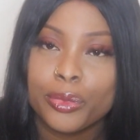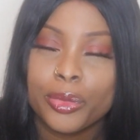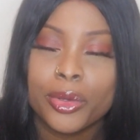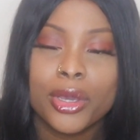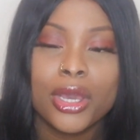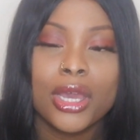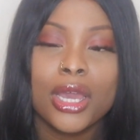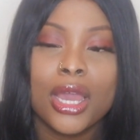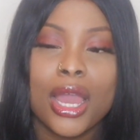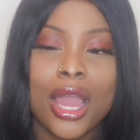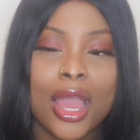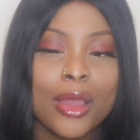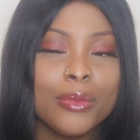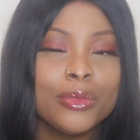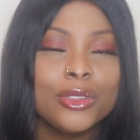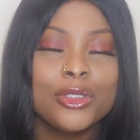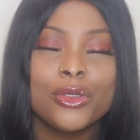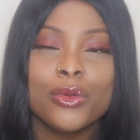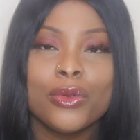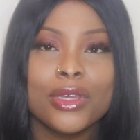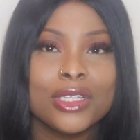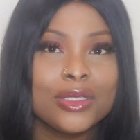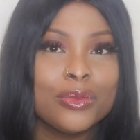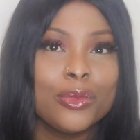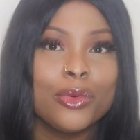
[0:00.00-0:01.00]
But I'm
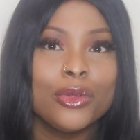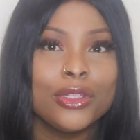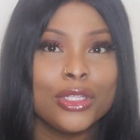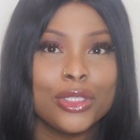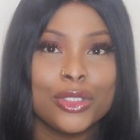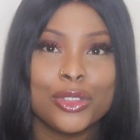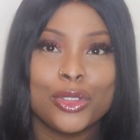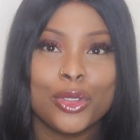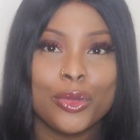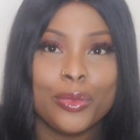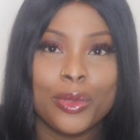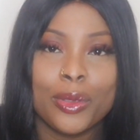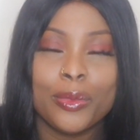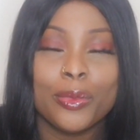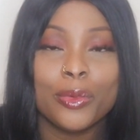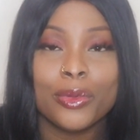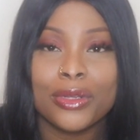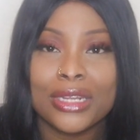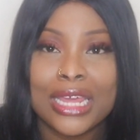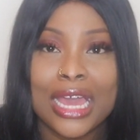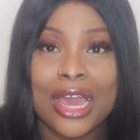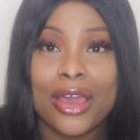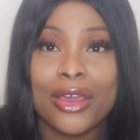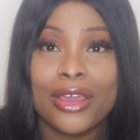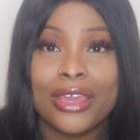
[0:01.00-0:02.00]
sure it's more than two people
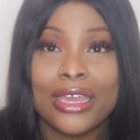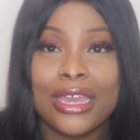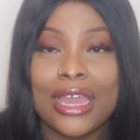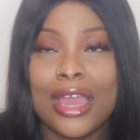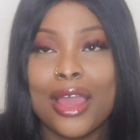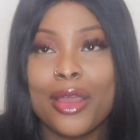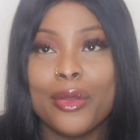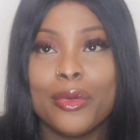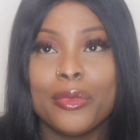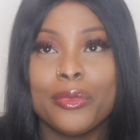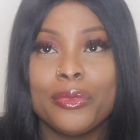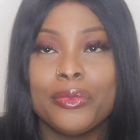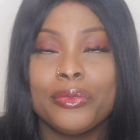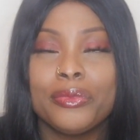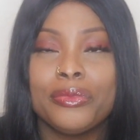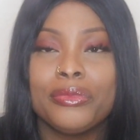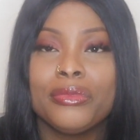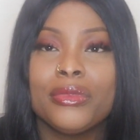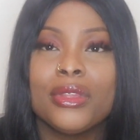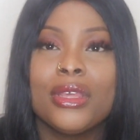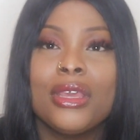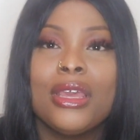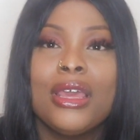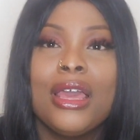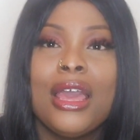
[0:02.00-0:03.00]
now.
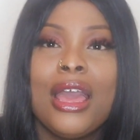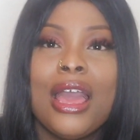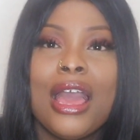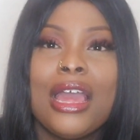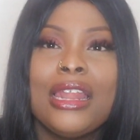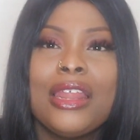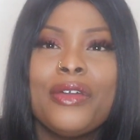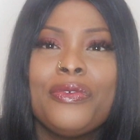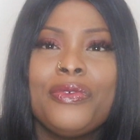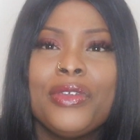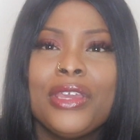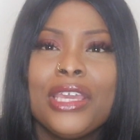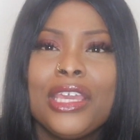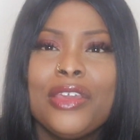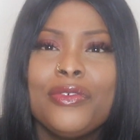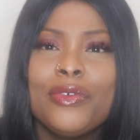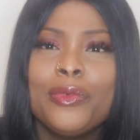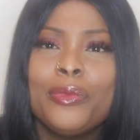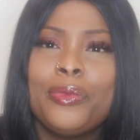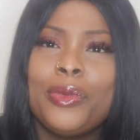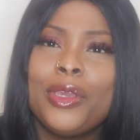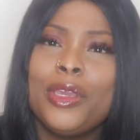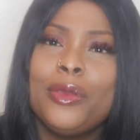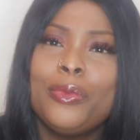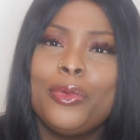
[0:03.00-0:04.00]
And I think
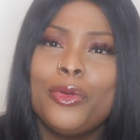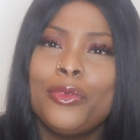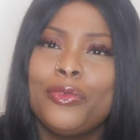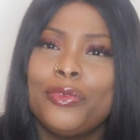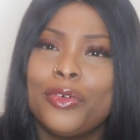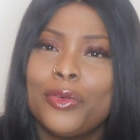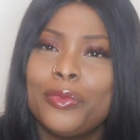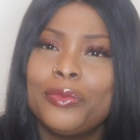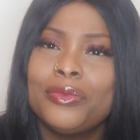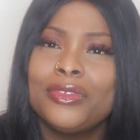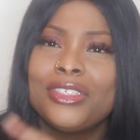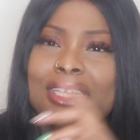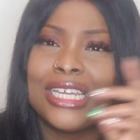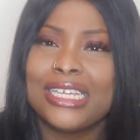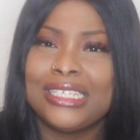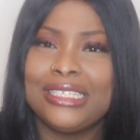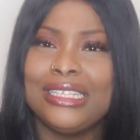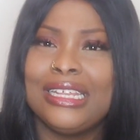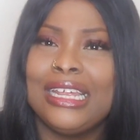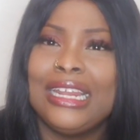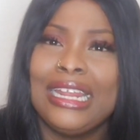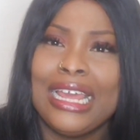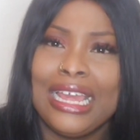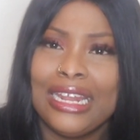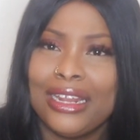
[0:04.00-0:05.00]
even people from Chasing
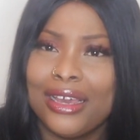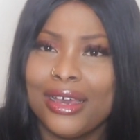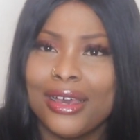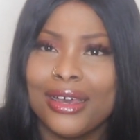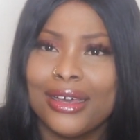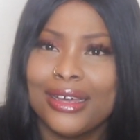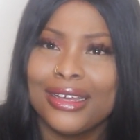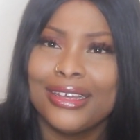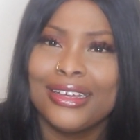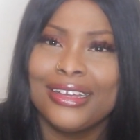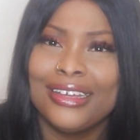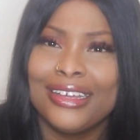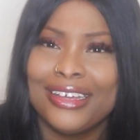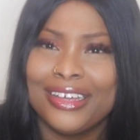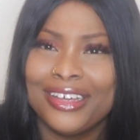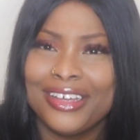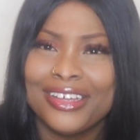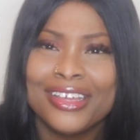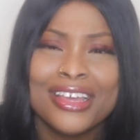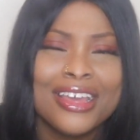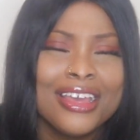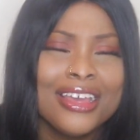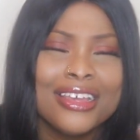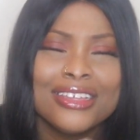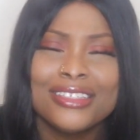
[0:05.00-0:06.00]
Atlanta,
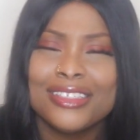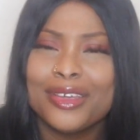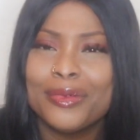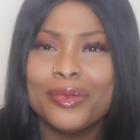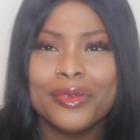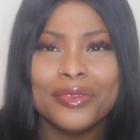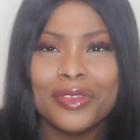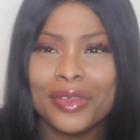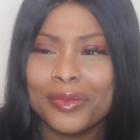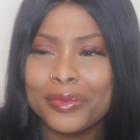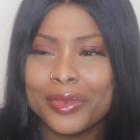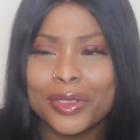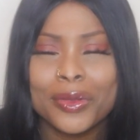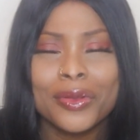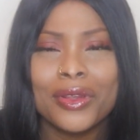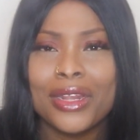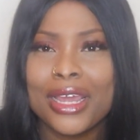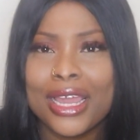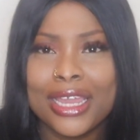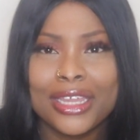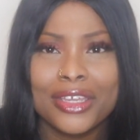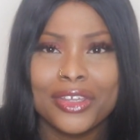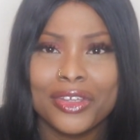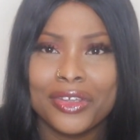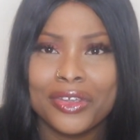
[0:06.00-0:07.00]
some of them don't
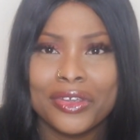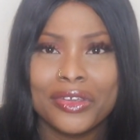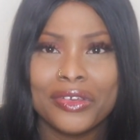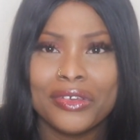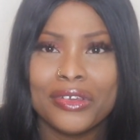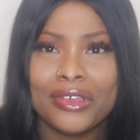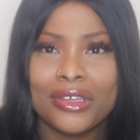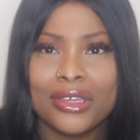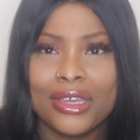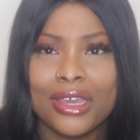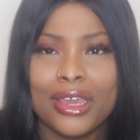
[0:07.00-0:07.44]
like you.